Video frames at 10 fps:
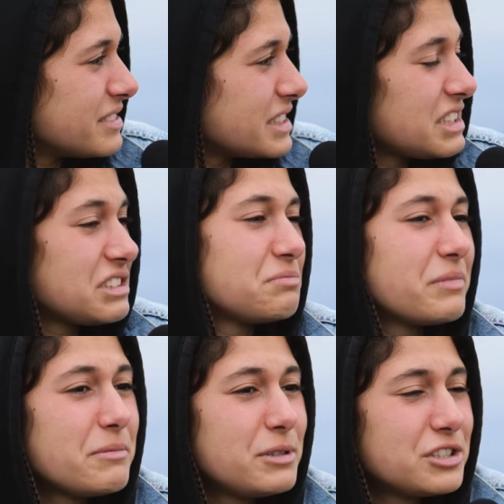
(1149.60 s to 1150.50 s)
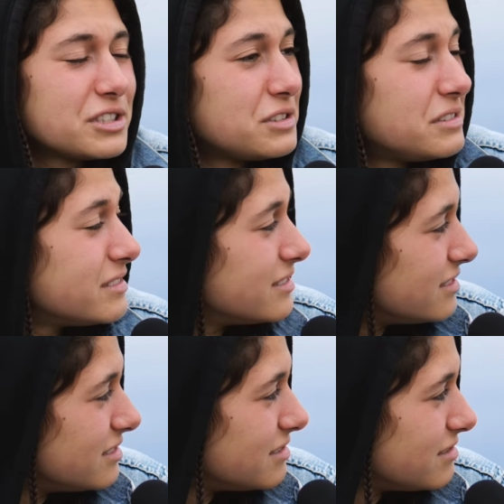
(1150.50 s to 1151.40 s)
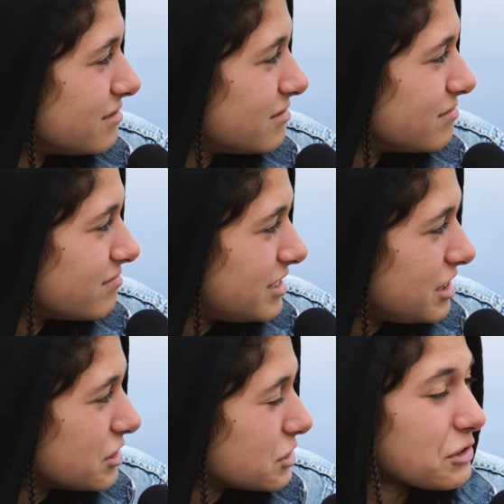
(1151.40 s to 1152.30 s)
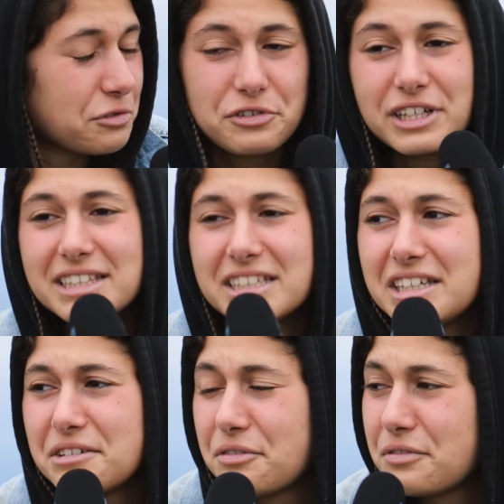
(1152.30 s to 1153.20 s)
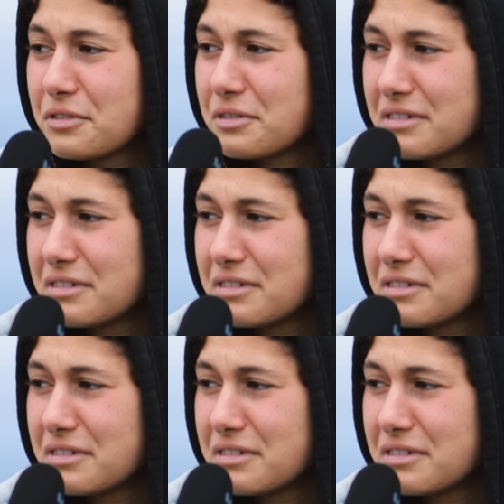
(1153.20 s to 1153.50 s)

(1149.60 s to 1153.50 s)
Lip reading: These are maybe just tears of relief,